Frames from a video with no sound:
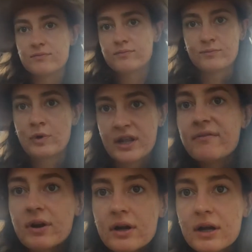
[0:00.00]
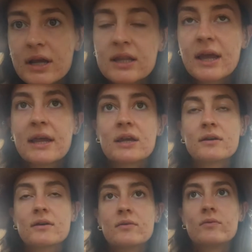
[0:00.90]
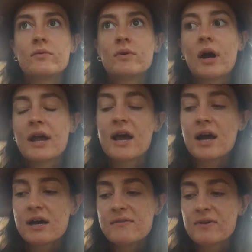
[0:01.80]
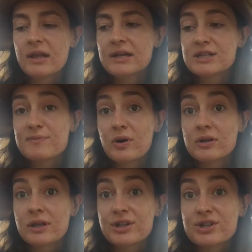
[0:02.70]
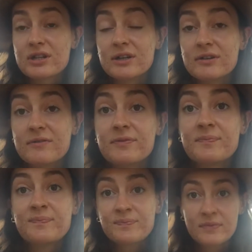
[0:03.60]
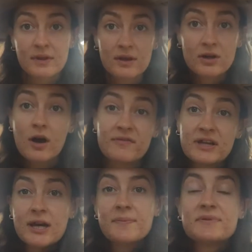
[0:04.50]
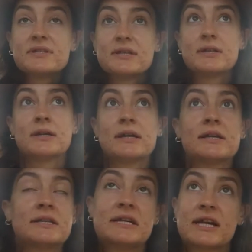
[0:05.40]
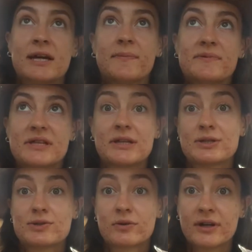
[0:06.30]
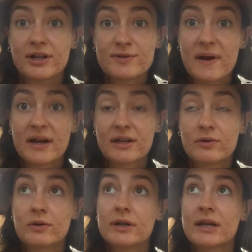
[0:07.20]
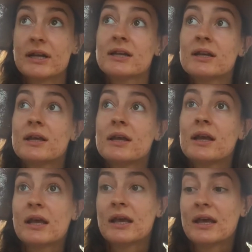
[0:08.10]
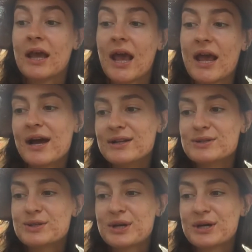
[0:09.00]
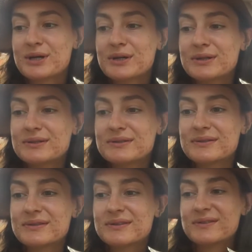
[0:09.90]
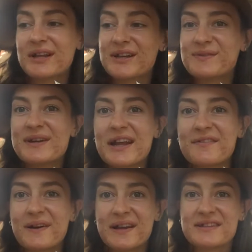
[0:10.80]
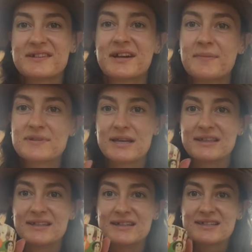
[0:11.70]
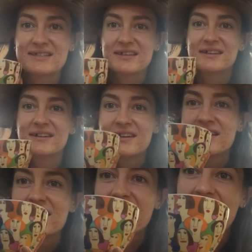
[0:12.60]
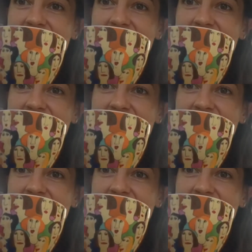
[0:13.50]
whatever. And like I have like a small collection of coffee cups and teacups in storage back in Oregon. And so, like, when I find cups like this, I